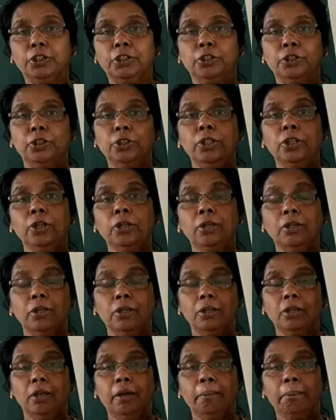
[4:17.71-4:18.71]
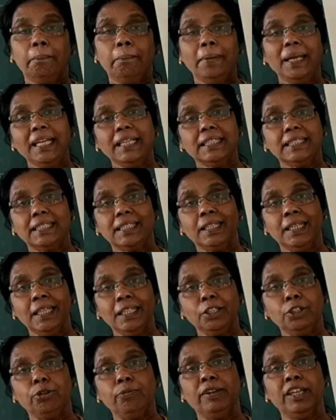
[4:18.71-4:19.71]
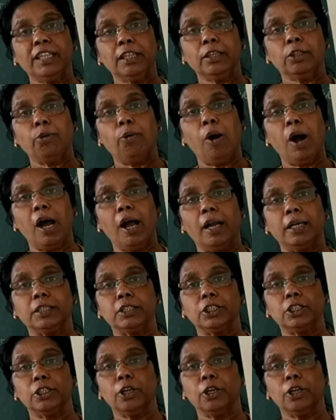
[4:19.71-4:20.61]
To mix it with what?